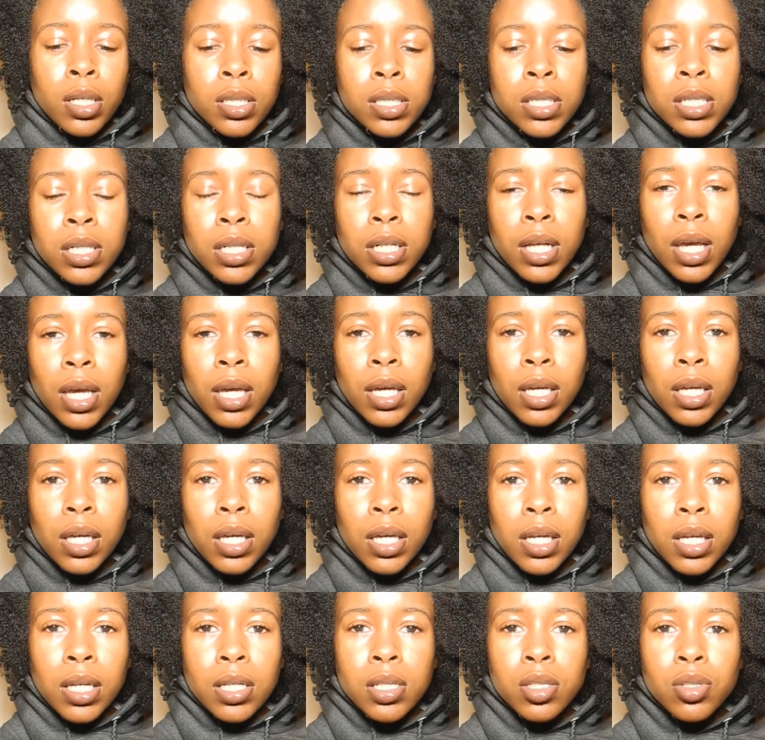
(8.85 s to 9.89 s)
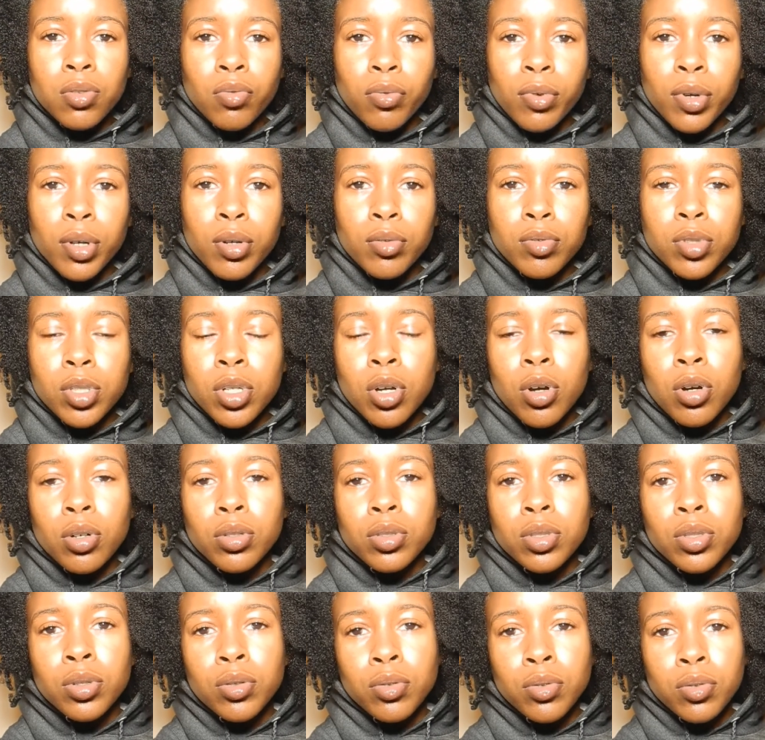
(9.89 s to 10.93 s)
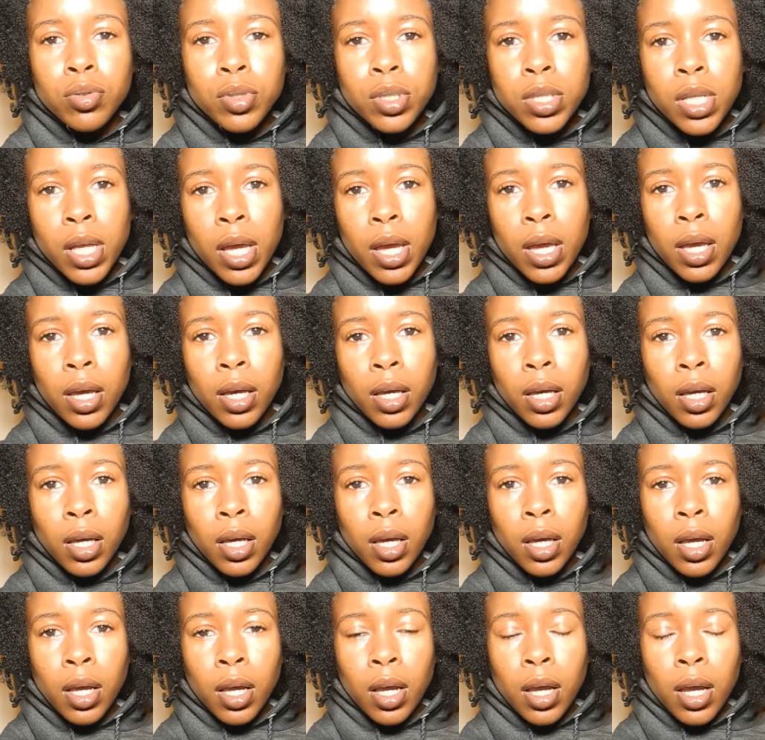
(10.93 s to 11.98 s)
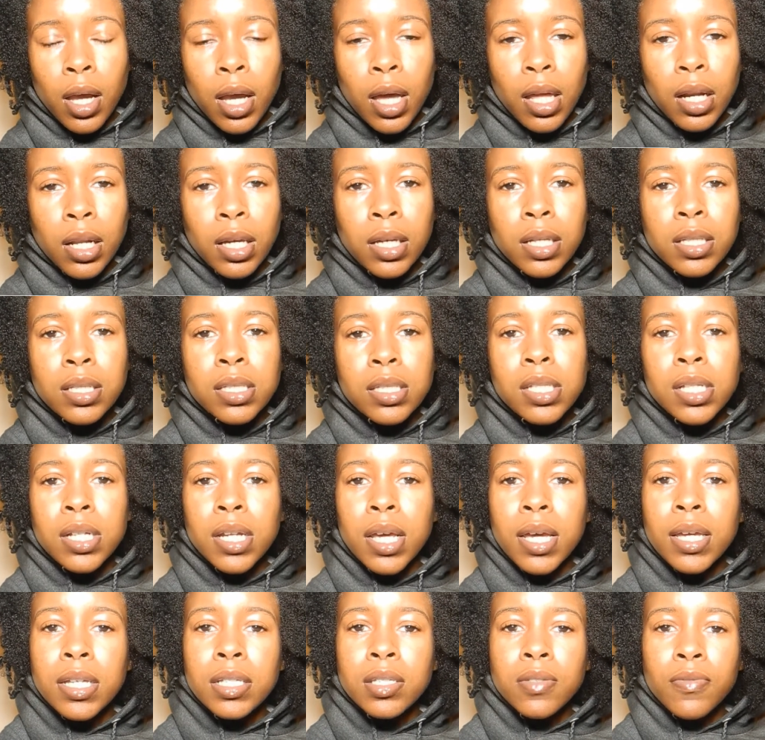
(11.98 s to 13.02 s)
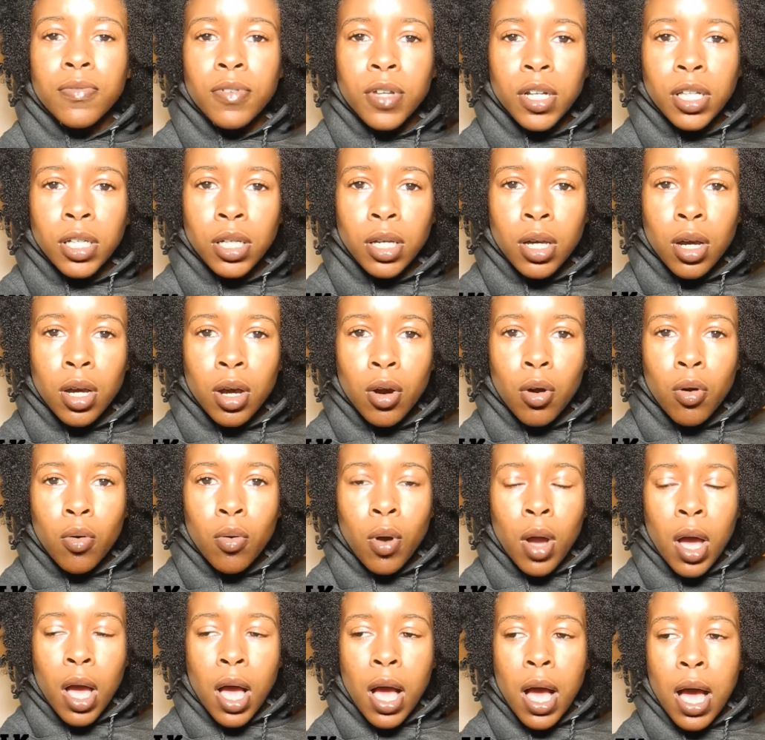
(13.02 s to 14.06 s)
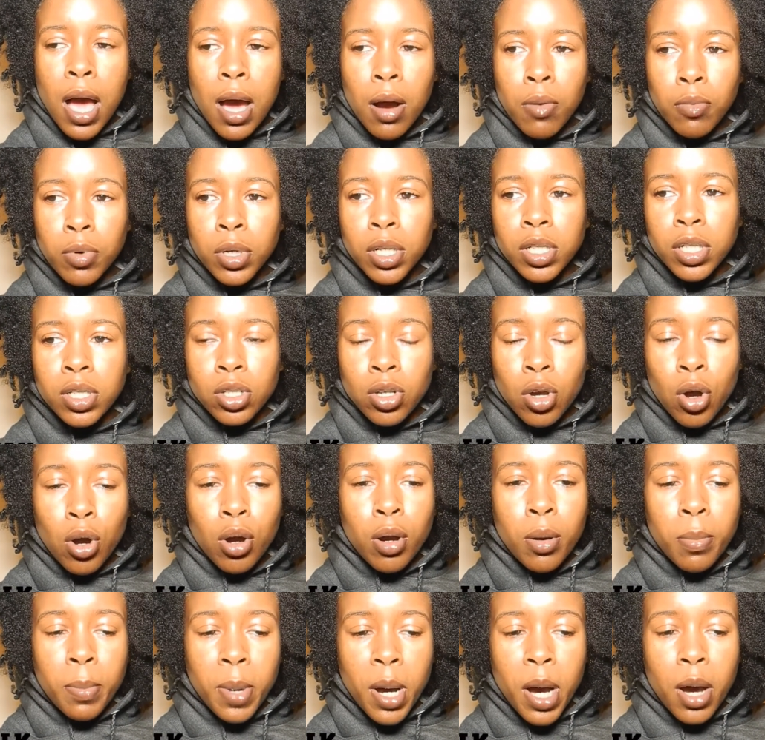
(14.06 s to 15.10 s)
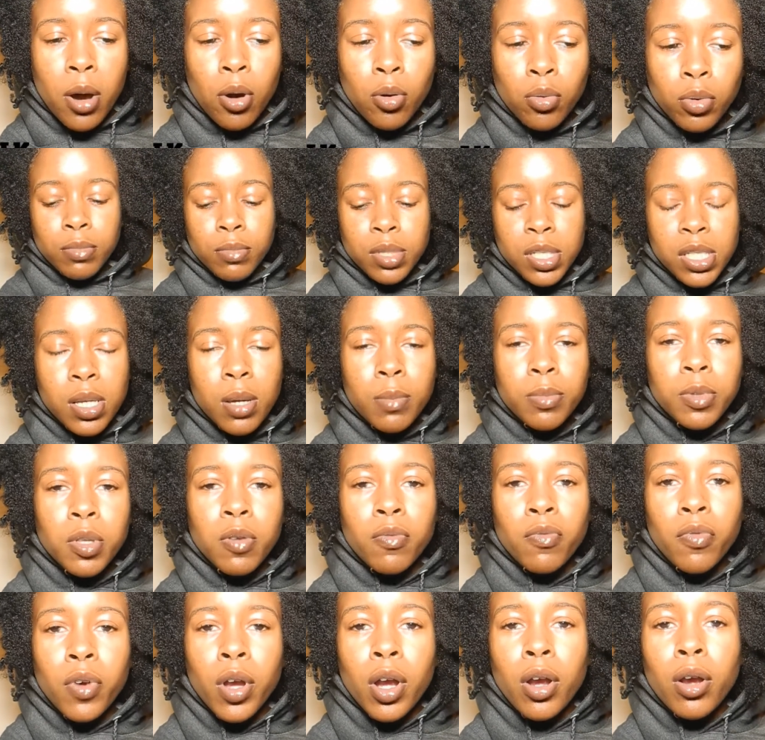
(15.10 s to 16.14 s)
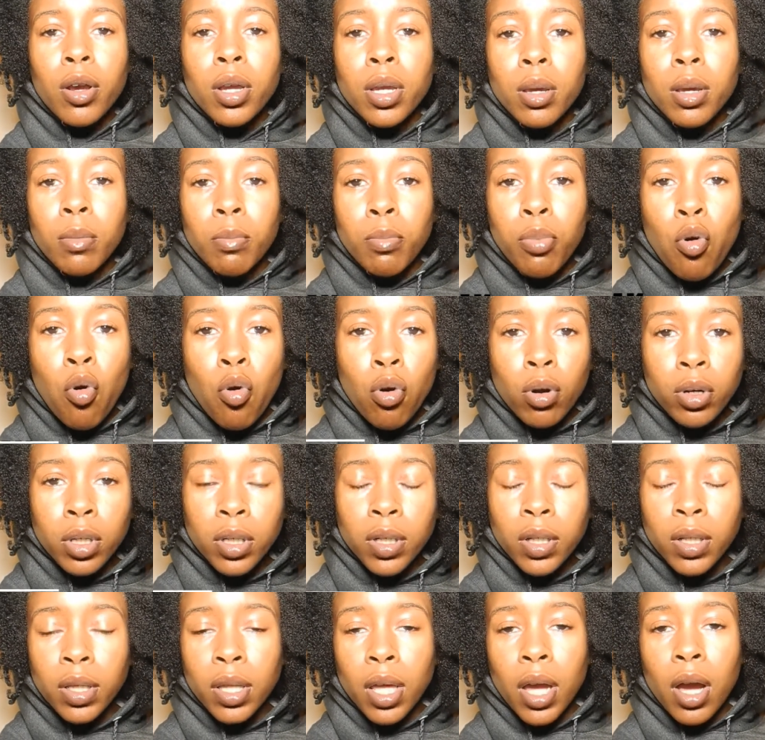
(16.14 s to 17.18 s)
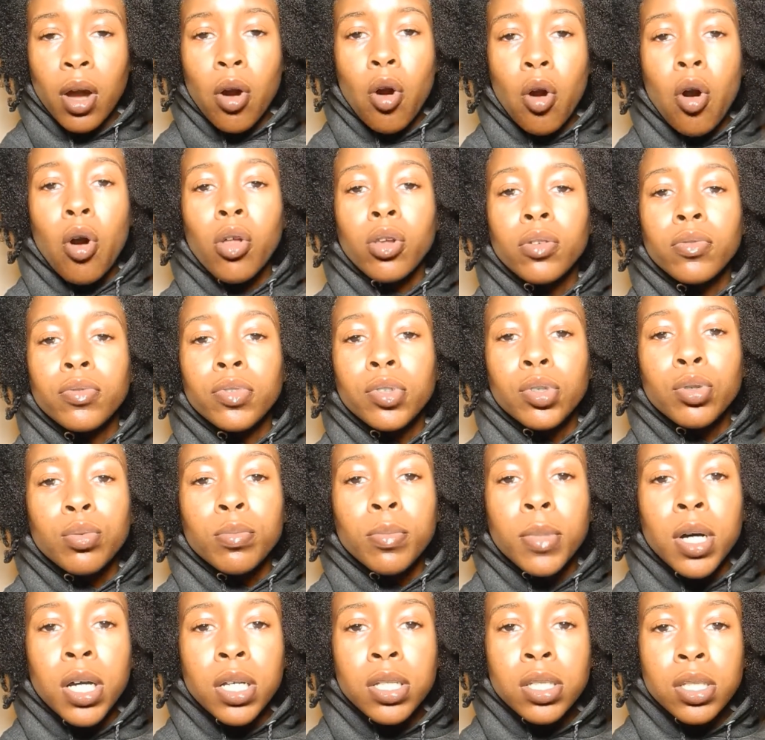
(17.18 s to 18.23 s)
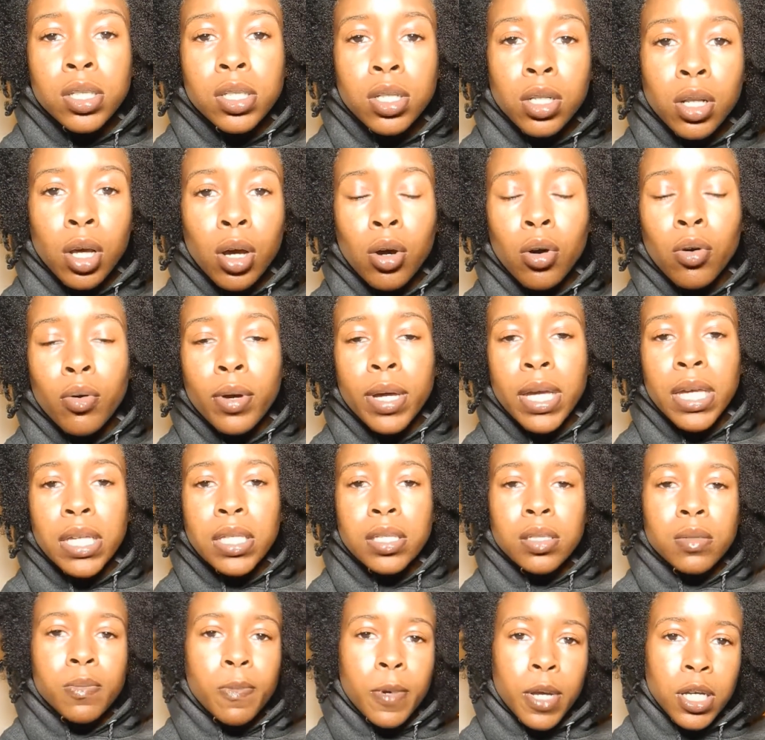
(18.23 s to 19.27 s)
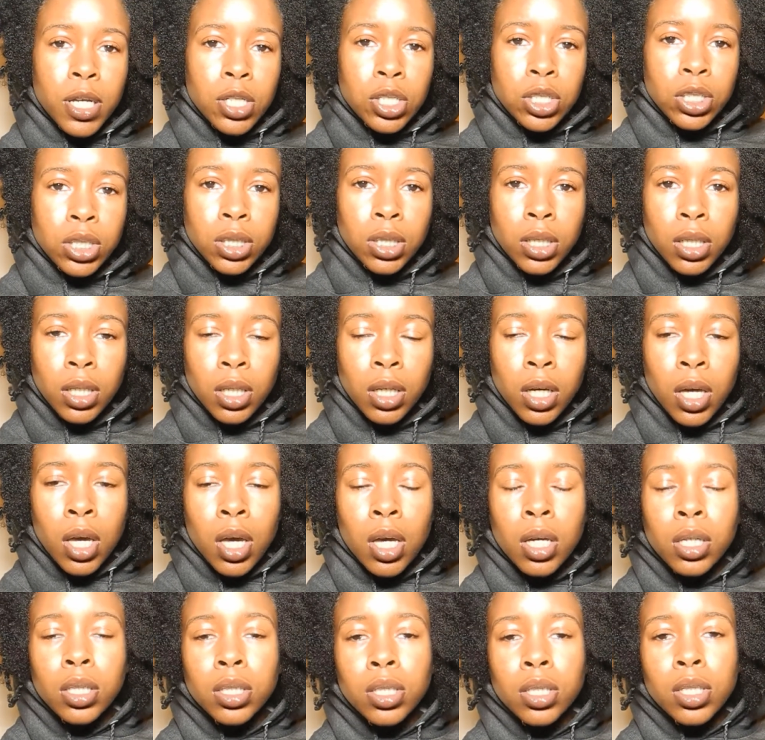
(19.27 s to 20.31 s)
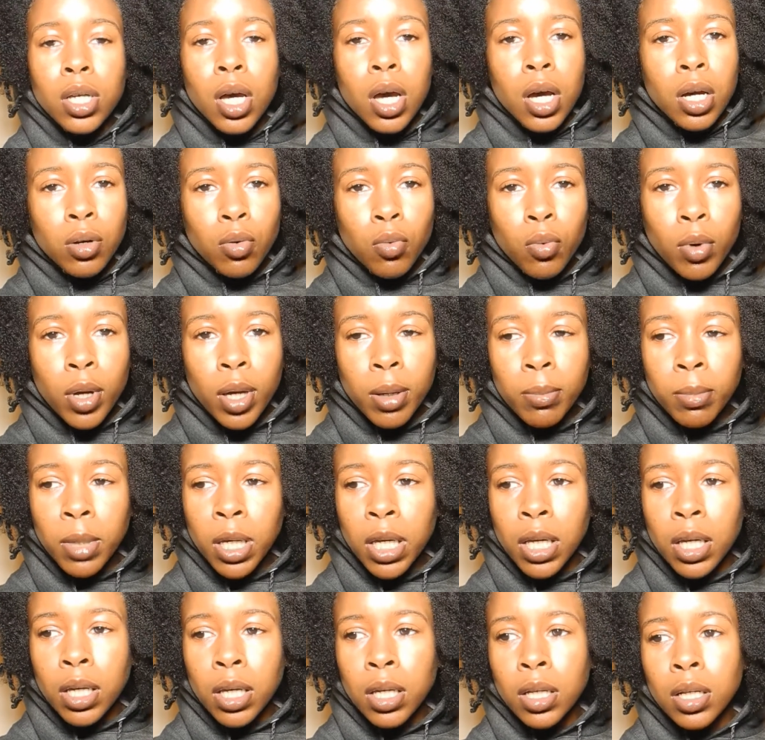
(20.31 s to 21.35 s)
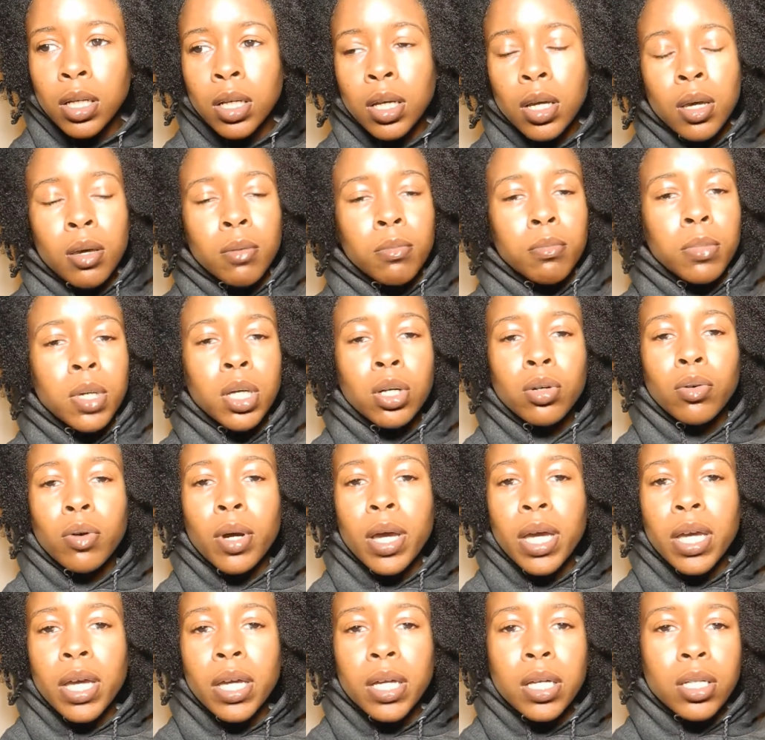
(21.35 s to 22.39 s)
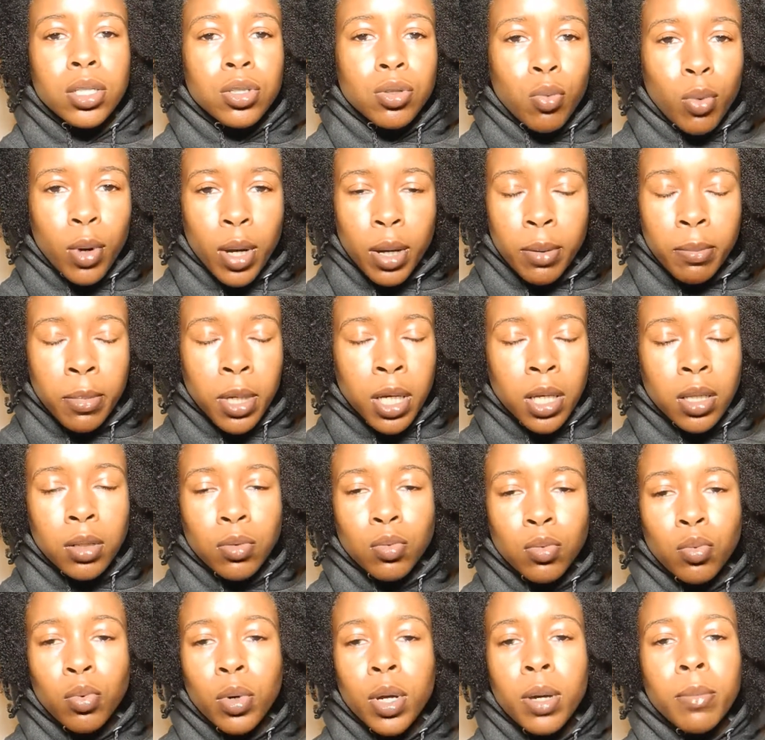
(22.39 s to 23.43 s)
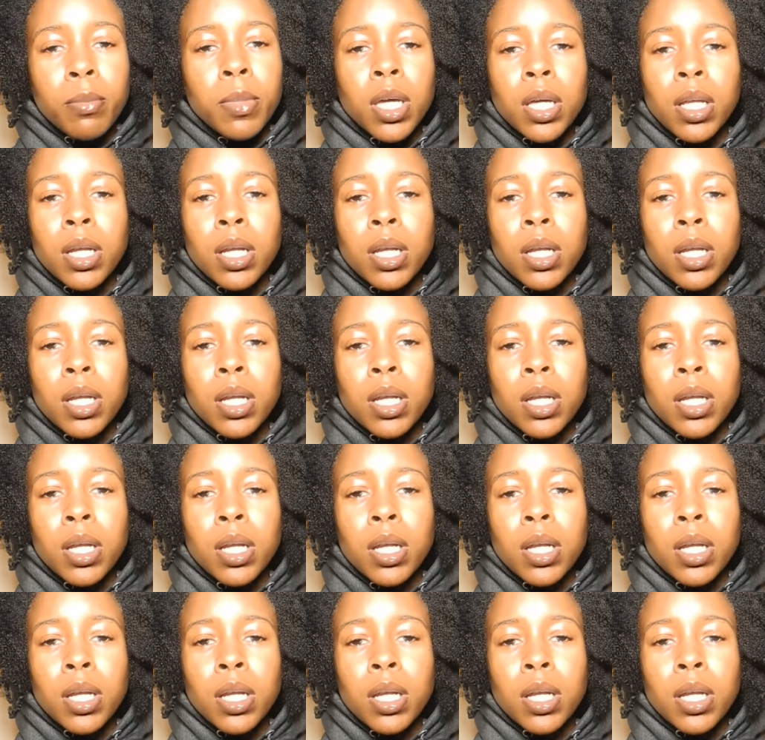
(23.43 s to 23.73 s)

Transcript: Today is Real Talk Tuesday, and in today's video I want to talk about something very important that all of you must know, especially young women, middle-aged women, women